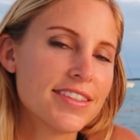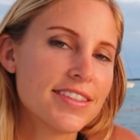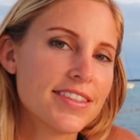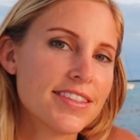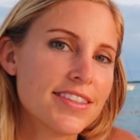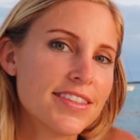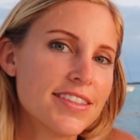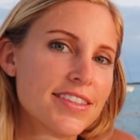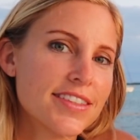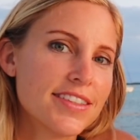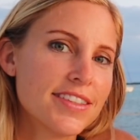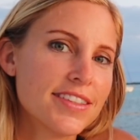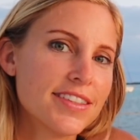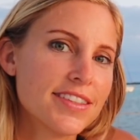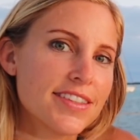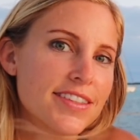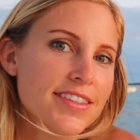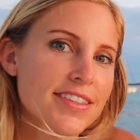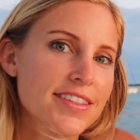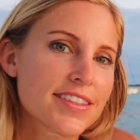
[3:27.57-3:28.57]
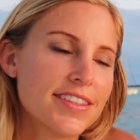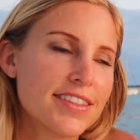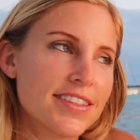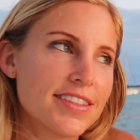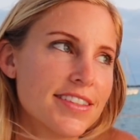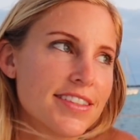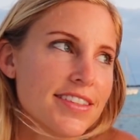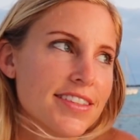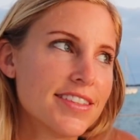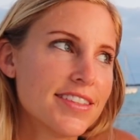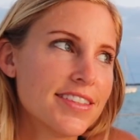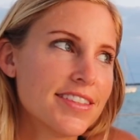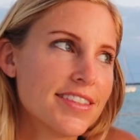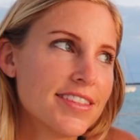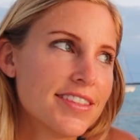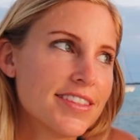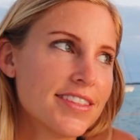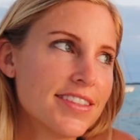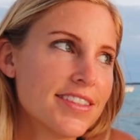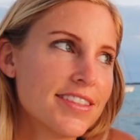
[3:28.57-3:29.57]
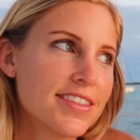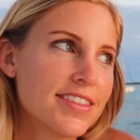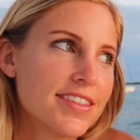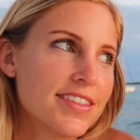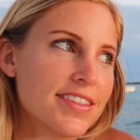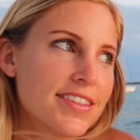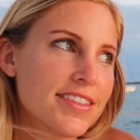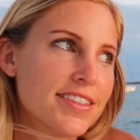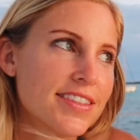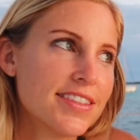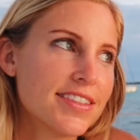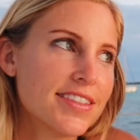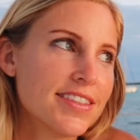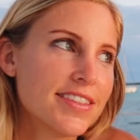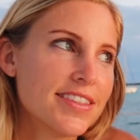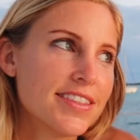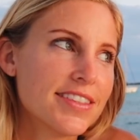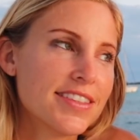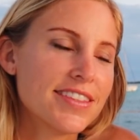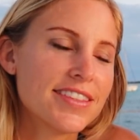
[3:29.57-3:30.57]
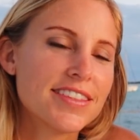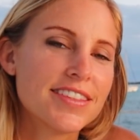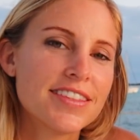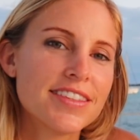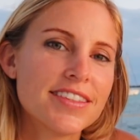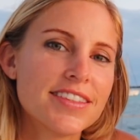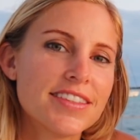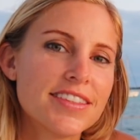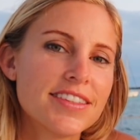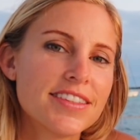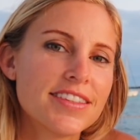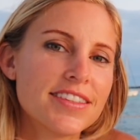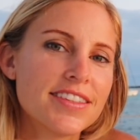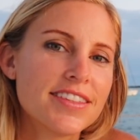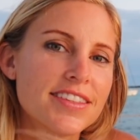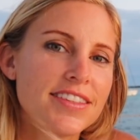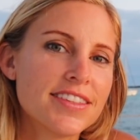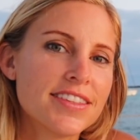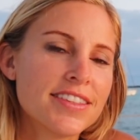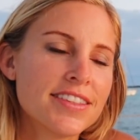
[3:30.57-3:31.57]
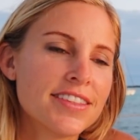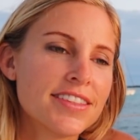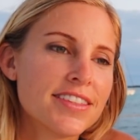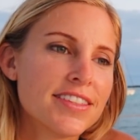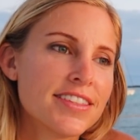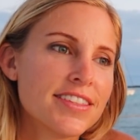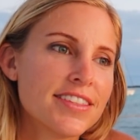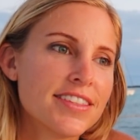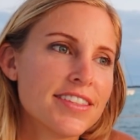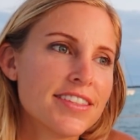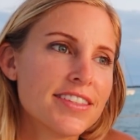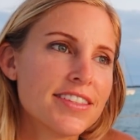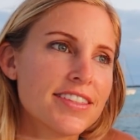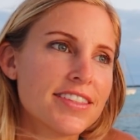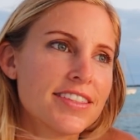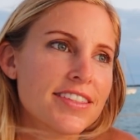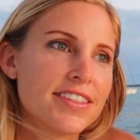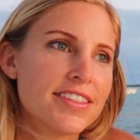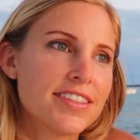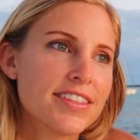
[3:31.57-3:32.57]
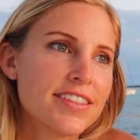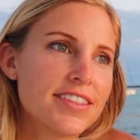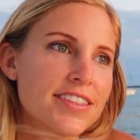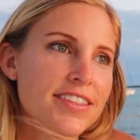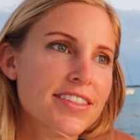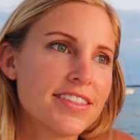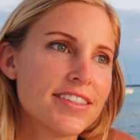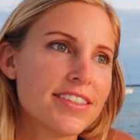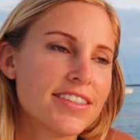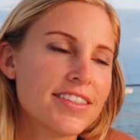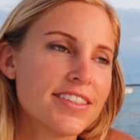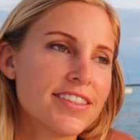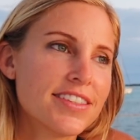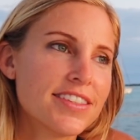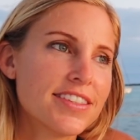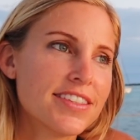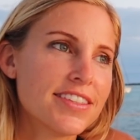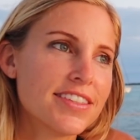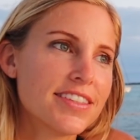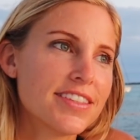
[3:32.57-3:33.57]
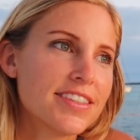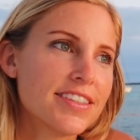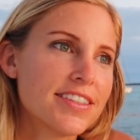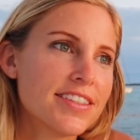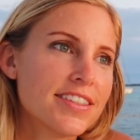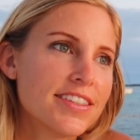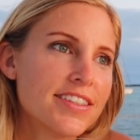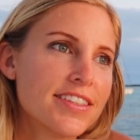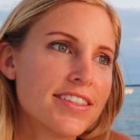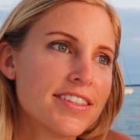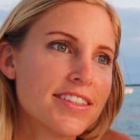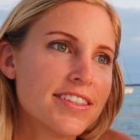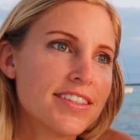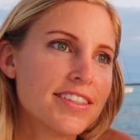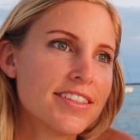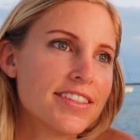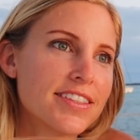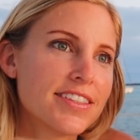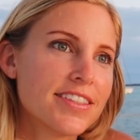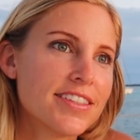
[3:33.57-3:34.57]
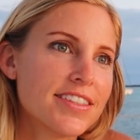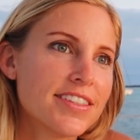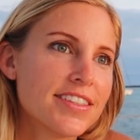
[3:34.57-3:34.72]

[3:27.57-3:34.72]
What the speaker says: This person isn't speaking.